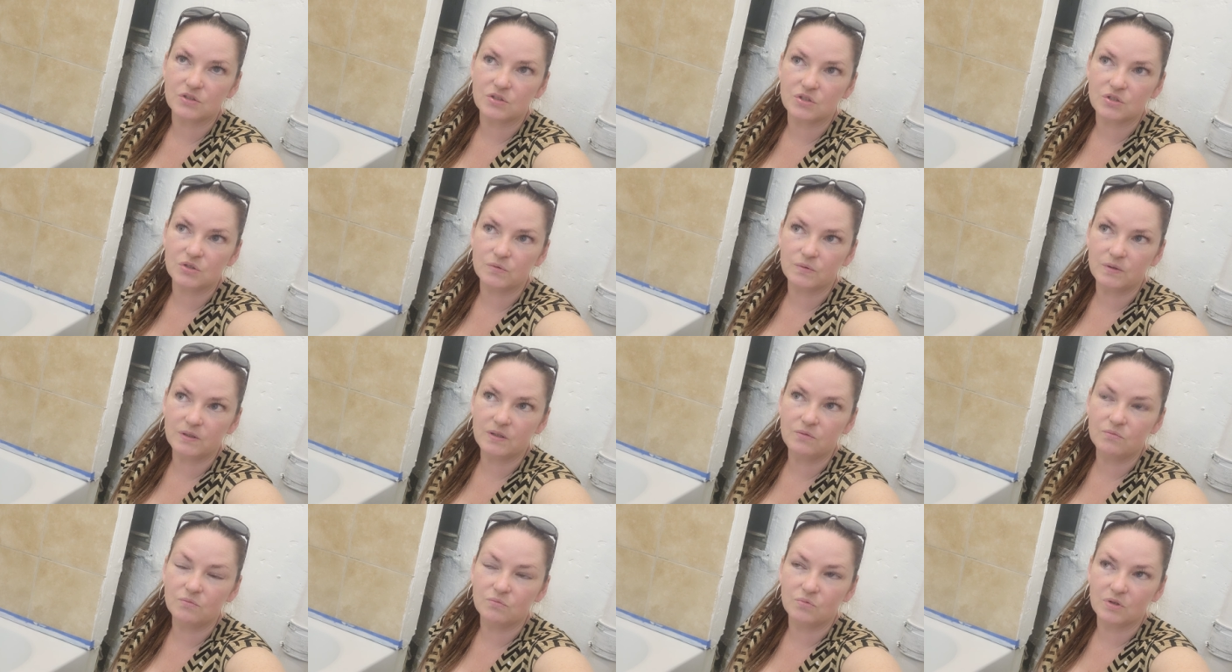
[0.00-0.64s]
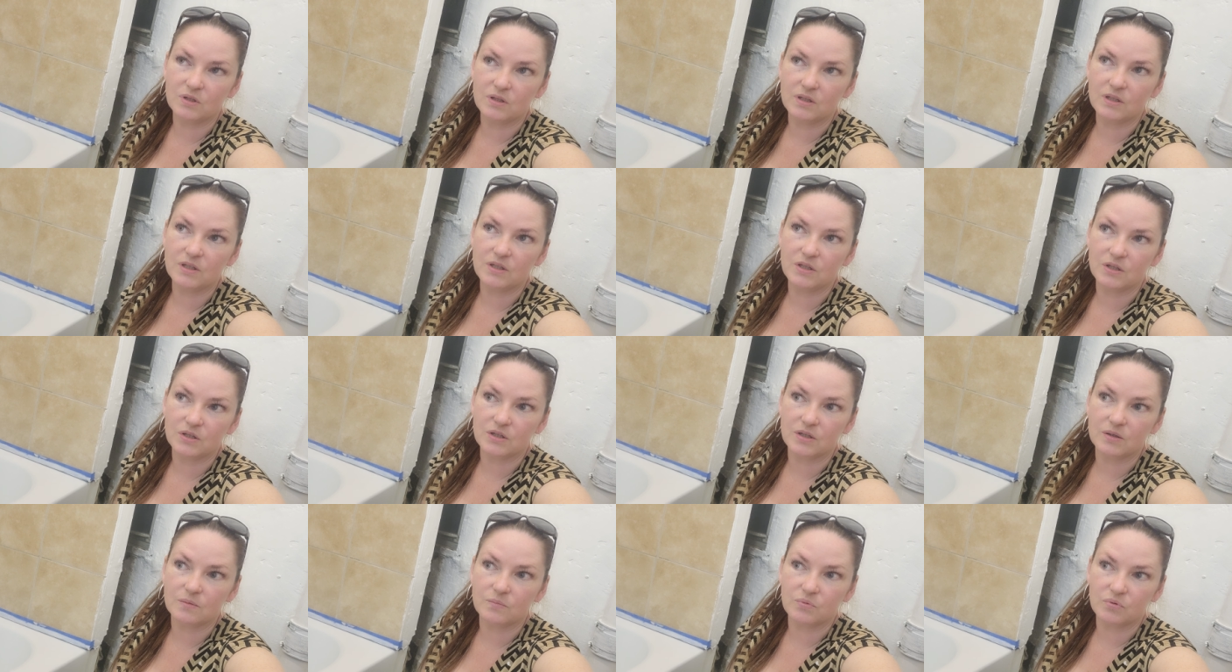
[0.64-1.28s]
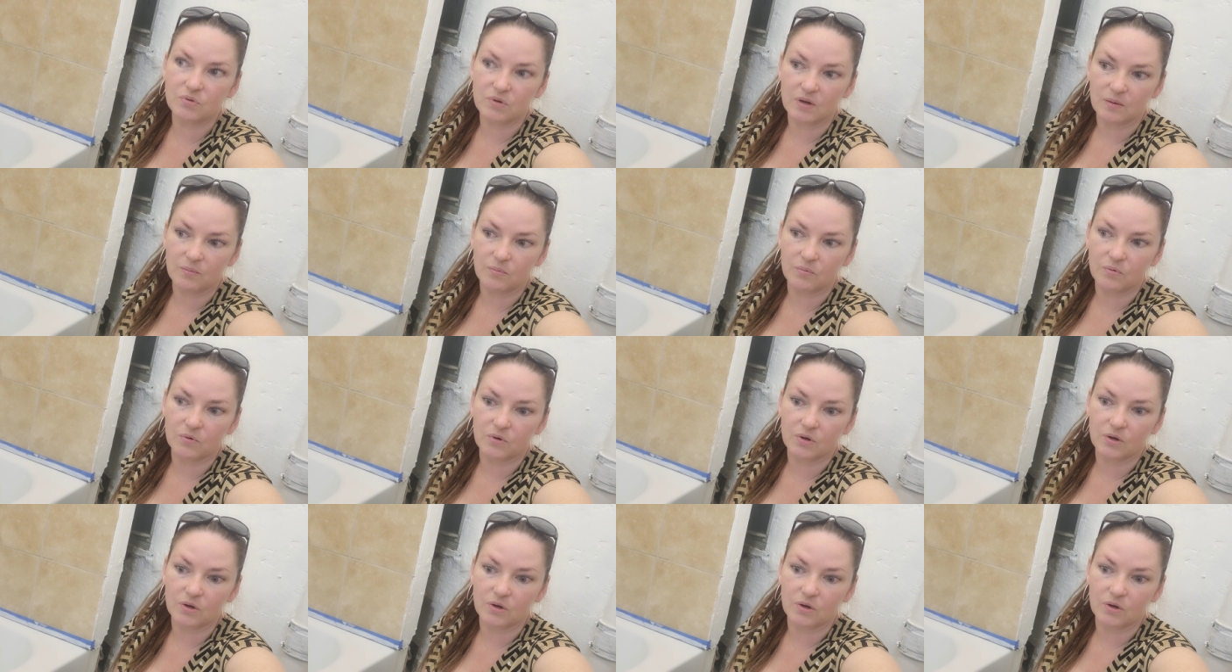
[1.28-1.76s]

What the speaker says: doing really good prep